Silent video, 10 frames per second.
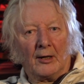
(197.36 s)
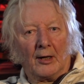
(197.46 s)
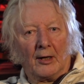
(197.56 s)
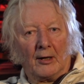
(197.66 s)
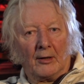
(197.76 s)

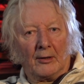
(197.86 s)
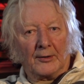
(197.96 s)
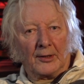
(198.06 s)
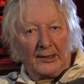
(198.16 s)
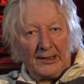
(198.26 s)
the
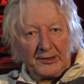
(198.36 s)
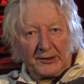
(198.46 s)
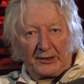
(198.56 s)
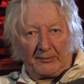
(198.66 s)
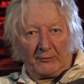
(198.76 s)

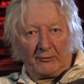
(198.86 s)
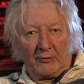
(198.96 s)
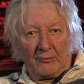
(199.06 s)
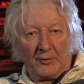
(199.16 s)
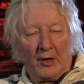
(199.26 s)
leadership
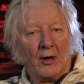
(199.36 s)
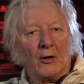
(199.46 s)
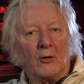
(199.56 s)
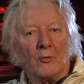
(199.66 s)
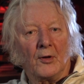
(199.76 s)
group,
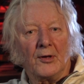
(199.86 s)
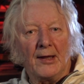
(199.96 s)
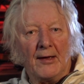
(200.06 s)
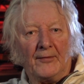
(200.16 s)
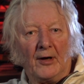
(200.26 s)
who were
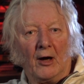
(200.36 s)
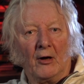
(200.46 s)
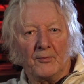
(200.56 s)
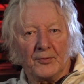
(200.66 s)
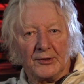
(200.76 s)
never
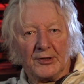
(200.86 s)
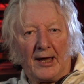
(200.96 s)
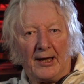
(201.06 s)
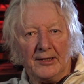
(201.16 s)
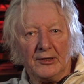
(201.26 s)
open to
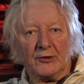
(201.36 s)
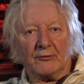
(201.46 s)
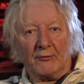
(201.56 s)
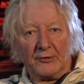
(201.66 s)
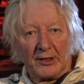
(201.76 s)
any
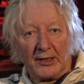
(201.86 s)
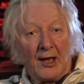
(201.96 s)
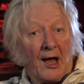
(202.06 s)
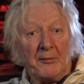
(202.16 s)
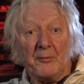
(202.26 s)
scrutiny.
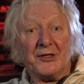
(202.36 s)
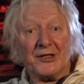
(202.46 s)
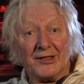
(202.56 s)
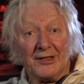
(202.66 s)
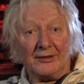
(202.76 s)
I mean, we
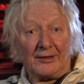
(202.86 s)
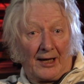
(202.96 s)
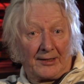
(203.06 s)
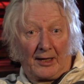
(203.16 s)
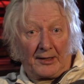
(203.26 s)
still,
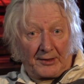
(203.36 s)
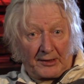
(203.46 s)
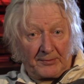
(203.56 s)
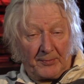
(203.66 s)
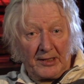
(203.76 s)
as I
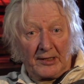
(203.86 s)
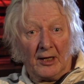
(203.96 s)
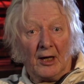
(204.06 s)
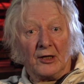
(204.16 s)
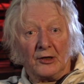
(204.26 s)
speak,
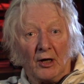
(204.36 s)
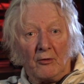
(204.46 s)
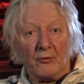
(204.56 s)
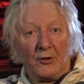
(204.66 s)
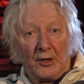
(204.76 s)

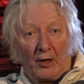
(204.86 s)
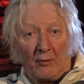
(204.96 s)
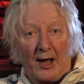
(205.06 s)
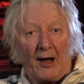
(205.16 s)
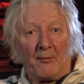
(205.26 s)
don't
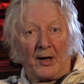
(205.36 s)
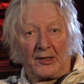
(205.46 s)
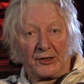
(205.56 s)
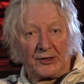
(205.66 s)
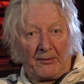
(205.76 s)
know how
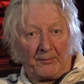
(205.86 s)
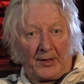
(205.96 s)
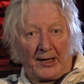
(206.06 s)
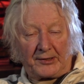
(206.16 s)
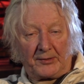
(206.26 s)
much Sepp
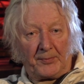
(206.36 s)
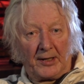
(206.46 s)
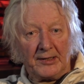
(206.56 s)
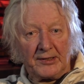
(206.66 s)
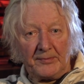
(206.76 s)
Blatter
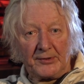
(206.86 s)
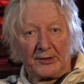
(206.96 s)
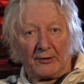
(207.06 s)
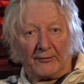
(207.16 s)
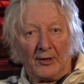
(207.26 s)
pays
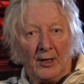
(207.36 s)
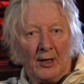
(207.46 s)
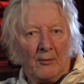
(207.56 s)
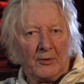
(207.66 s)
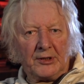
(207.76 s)
himself.
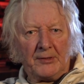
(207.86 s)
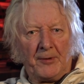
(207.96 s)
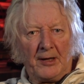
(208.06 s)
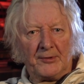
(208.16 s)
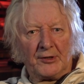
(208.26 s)
What does he
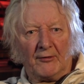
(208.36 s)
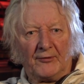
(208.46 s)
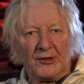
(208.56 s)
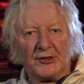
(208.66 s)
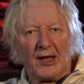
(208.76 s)
pay himself
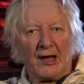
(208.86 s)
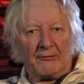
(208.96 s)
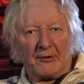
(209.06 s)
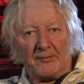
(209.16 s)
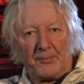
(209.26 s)
in
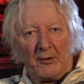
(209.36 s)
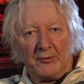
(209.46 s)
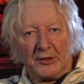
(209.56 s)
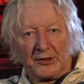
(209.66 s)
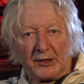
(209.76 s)
salary,
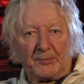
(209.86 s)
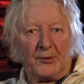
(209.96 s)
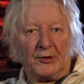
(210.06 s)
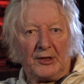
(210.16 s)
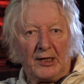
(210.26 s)
bonuses,
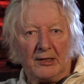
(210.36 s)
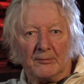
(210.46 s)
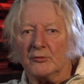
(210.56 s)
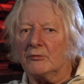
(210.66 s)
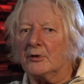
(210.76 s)
per
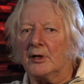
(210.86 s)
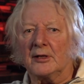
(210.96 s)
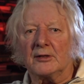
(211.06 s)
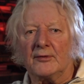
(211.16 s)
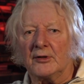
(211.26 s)
diems, all
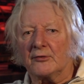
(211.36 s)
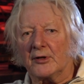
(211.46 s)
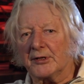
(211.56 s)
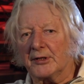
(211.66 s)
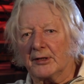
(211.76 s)
kinds of
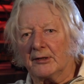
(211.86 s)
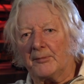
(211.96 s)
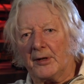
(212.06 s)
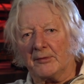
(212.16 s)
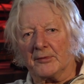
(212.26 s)
interesting little
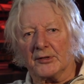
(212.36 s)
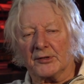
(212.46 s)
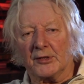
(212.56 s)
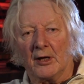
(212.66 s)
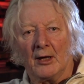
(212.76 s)

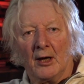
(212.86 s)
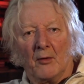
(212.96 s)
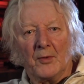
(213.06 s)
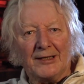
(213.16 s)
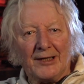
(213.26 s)
payments?
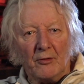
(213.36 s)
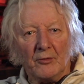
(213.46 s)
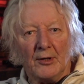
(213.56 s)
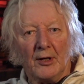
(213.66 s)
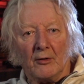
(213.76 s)
We
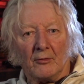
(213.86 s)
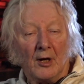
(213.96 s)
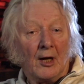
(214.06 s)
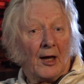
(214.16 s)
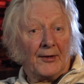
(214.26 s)
don't know.
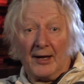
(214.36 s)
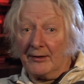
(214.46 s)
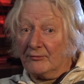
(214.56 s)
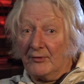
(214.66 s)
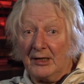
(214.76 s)
And that
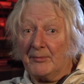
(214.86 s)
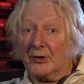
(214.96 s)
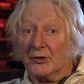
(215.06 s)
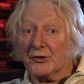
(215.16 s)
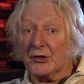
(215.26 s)
is really
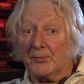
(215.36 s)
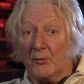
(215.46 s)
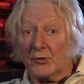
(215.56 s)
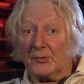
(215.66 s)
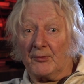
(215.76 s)
because the
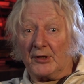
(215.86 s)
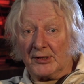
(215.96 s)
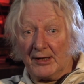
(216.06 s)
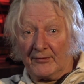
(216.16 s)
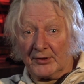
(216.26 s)
sports press
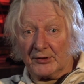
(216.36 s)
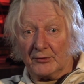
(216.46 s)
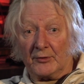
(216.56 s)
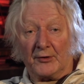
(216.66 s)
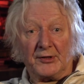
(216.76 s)
never
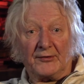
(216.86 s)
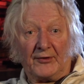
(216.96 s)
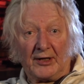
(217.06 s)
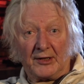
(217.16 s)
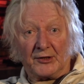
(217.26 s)
stood on his
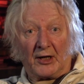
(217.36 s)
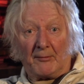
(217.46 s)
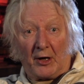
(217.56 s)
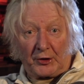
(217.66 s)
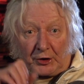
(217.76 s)
feet and said,
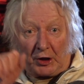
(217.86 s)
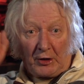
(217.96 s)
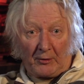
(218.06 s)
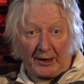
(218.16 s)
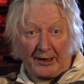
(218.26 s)
I'm asking
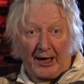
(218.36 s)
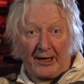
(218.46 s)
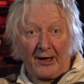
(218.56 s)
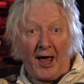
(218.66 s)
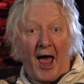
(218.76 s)
you
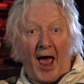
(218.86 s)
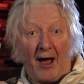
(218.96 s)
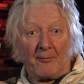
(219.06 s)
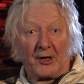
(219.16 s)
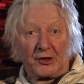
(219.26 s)
again,
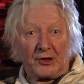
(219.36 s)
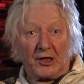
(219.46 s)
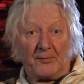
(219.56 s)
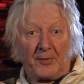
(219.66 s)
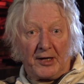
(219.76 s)
how much do
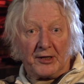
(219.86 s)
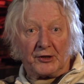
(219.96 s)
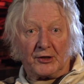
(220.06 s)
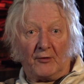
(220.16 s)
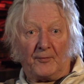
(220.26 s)
you pay
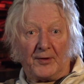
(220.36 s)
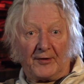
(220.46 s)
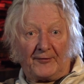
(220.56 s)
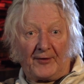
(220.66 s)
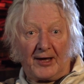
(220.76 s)
yourself with
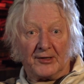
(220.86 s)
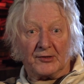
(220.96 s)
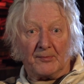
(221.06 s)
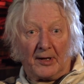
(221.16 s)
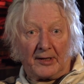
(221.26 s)
the
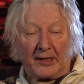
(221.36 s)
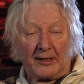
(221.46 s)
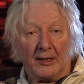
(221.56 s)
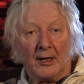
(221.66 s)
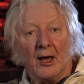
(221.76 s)
fans' money?